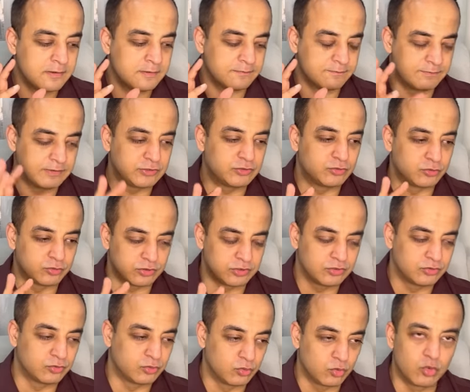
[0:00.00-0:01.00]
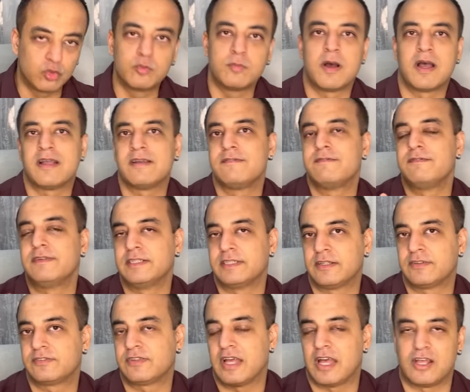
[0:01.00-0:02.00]
which is ruled by
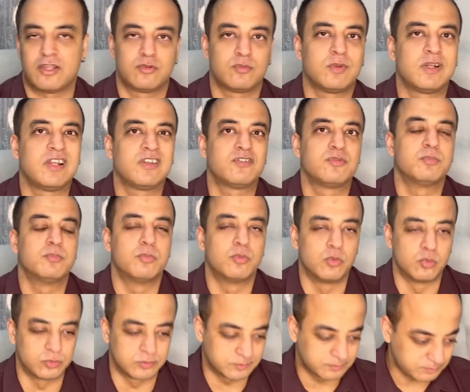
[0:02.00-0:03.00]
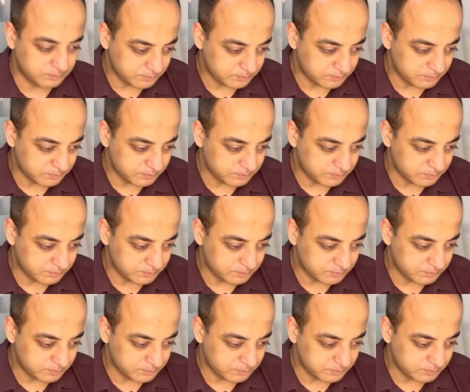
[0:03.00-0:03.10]
Venus as well as Moon.